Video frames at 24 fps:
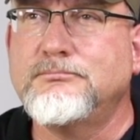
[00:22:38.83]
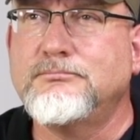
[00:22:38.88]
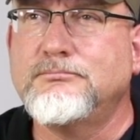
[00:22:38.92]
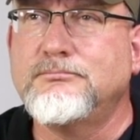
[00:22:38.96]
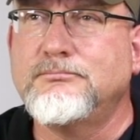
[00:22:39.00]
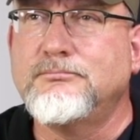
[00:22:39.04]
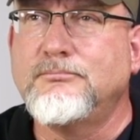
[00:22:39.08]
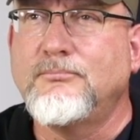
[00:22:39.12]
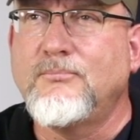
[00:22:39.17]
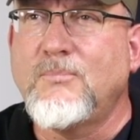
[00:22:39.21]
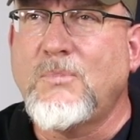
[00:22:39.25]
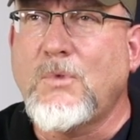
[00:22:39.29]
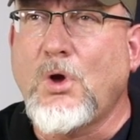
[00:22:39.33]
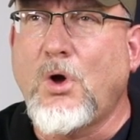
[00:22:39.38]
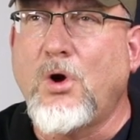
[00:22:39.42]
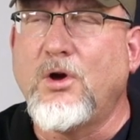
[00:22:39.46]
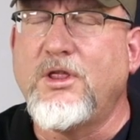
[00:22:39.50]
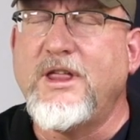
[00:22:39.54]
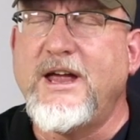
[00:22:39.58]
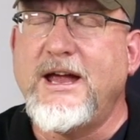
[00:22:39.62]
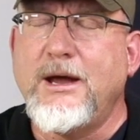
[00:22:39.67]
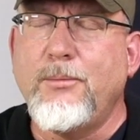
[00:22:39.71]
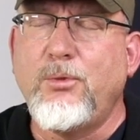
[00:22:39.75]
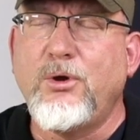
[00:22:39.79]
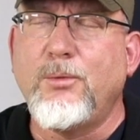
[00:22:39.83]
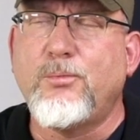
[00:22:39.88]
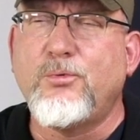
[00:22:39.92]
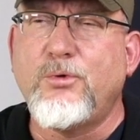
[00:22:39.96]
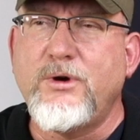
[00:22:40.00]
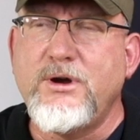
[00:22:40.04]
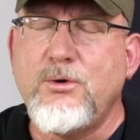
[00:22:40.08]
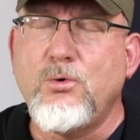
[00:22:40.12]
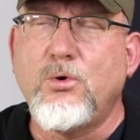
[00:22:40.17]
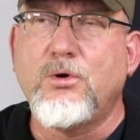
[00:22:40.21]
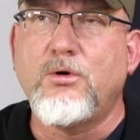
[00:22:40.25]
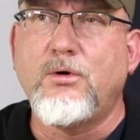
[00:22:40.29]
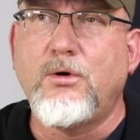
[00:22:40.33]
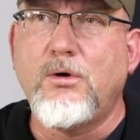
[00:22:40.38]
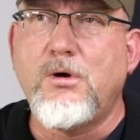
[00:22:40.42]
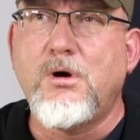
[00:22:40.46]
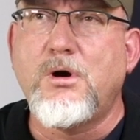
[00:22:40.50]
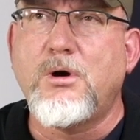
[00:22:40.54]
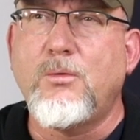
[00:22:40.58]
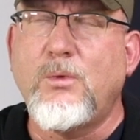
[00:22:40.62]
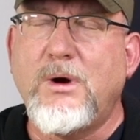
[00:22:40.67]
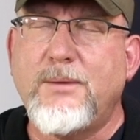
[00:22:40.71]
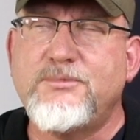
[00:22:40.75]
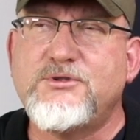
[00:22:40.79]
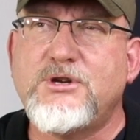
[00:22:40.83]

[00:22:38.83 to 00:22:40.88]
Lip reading: Are they able to pre-order it on our website, Joe?